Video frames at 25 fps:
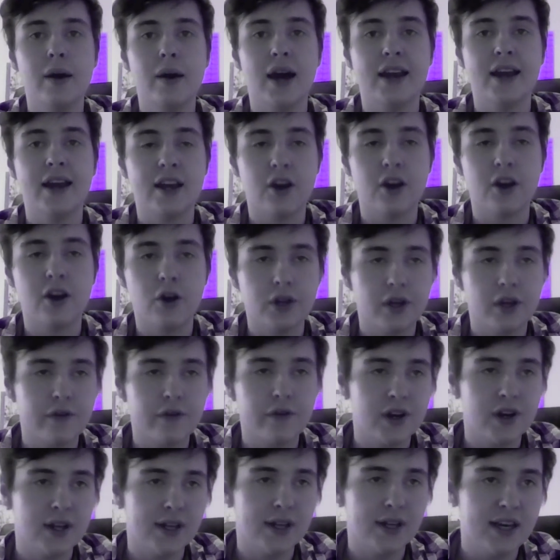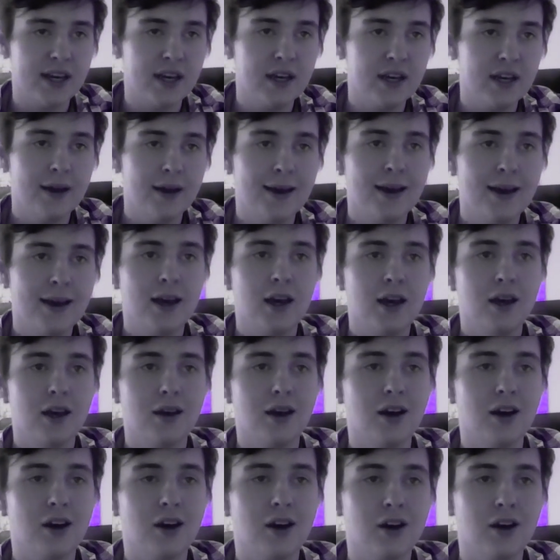And they only really
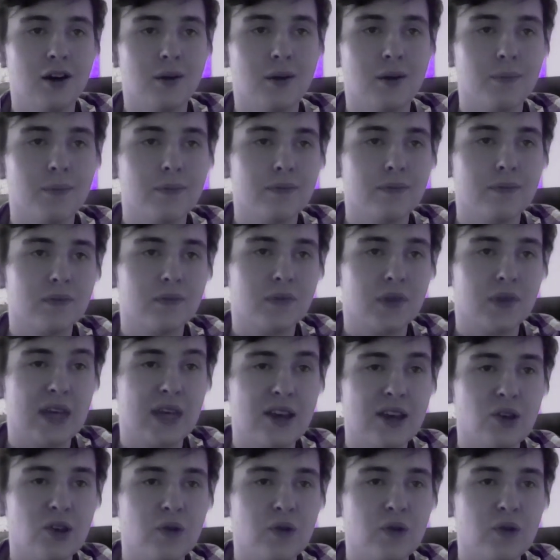get